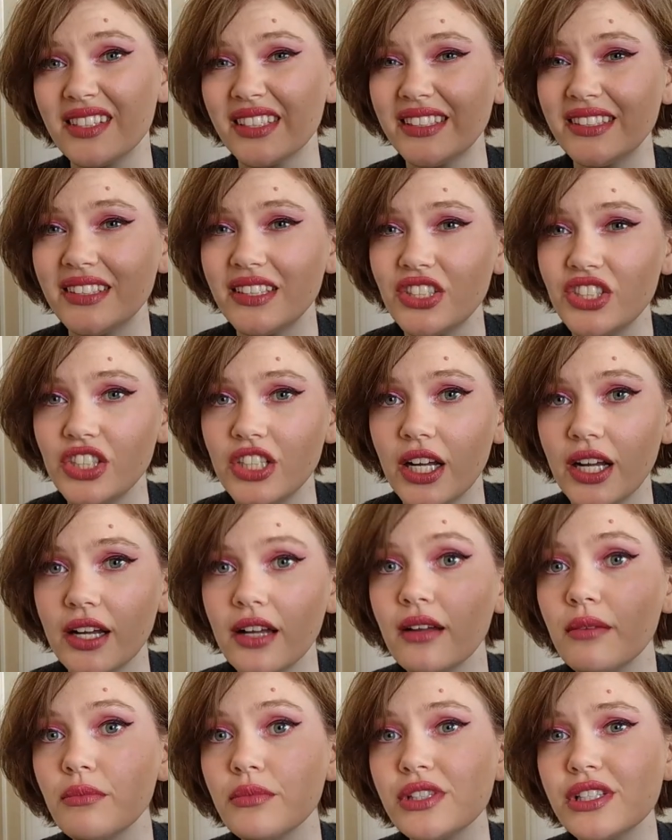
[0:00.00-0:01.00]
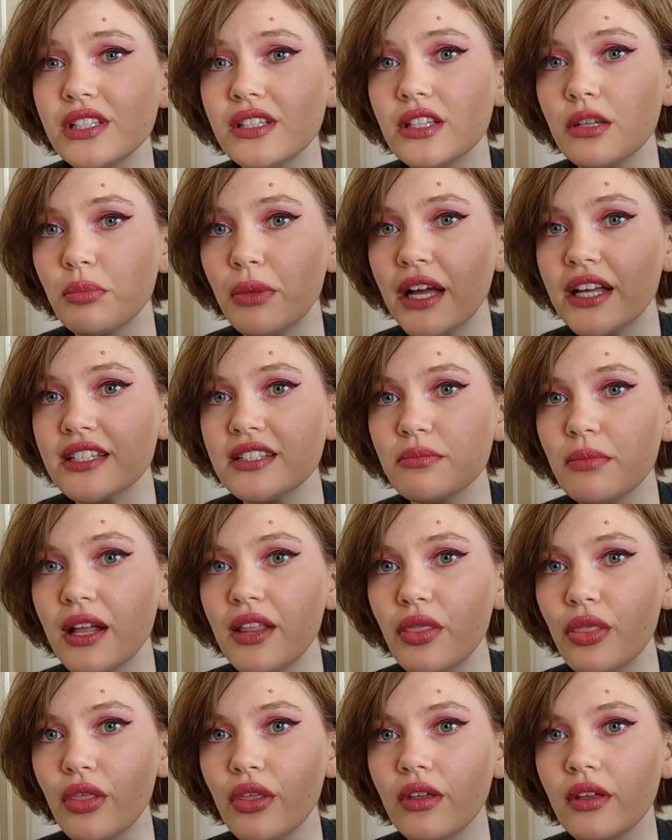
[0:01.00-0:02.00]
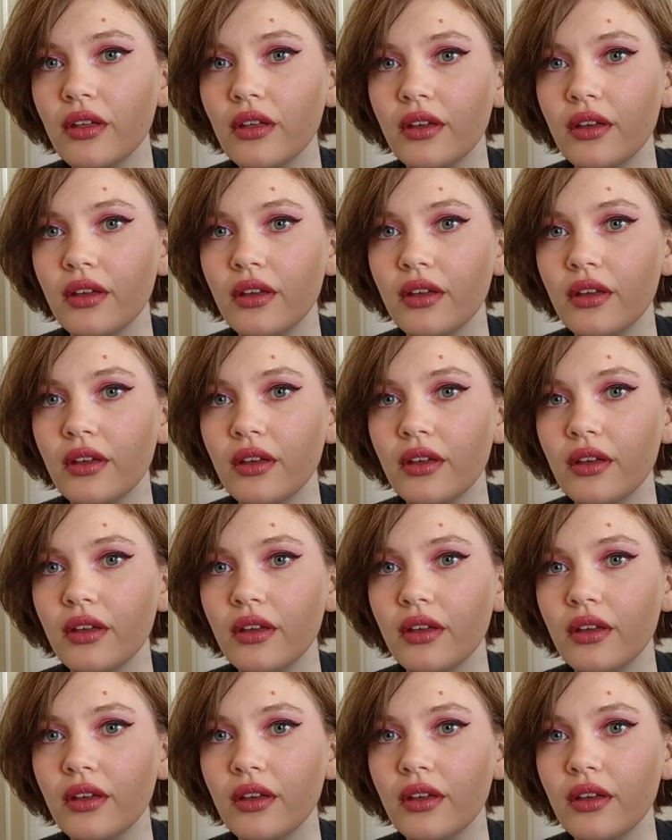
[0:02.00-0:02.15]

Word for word: six-ish times in the past month,